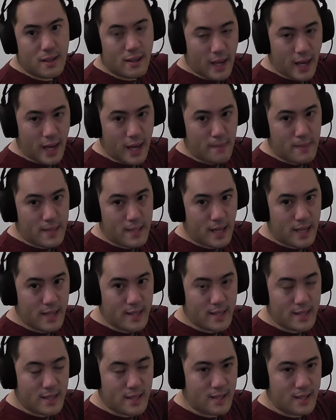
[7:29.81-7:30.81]
M's
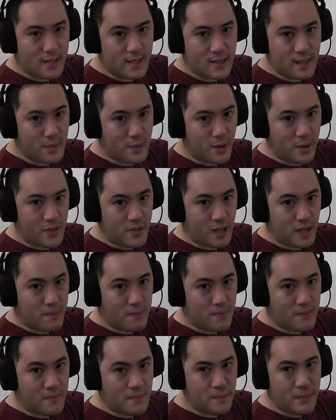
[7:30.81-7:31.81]
constant because it's the same oil drop.
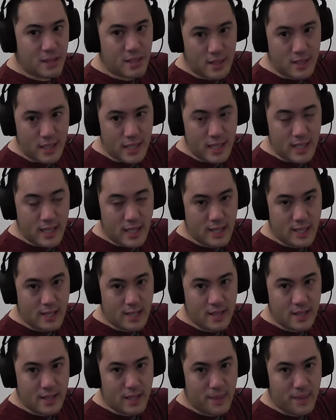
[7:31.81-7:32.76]
G's constant because it's the